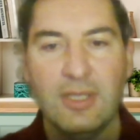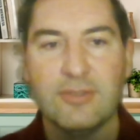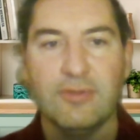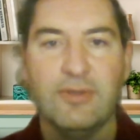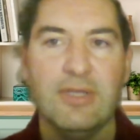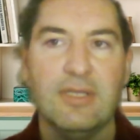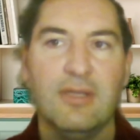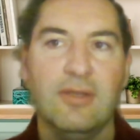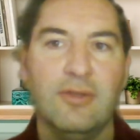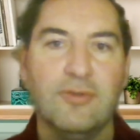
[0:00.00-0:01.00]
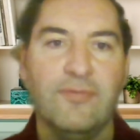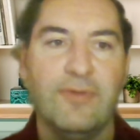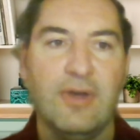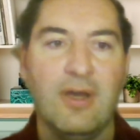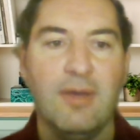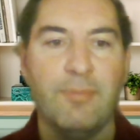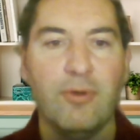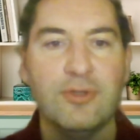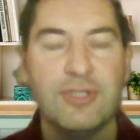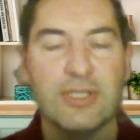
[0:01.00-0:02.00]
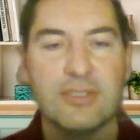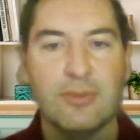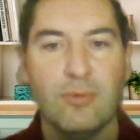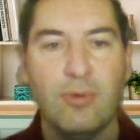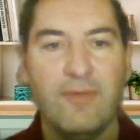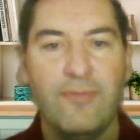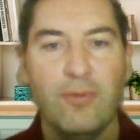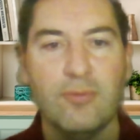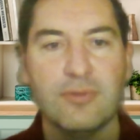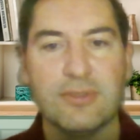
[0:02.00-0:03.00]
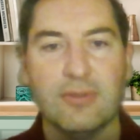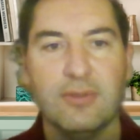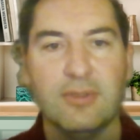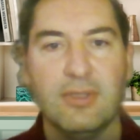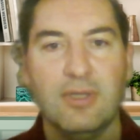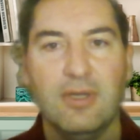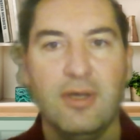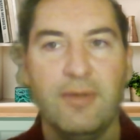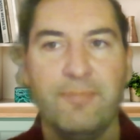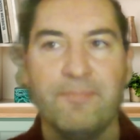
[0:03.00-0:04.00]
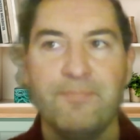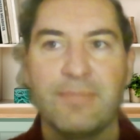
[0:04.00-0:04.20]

So there are a lot of projects who are focused on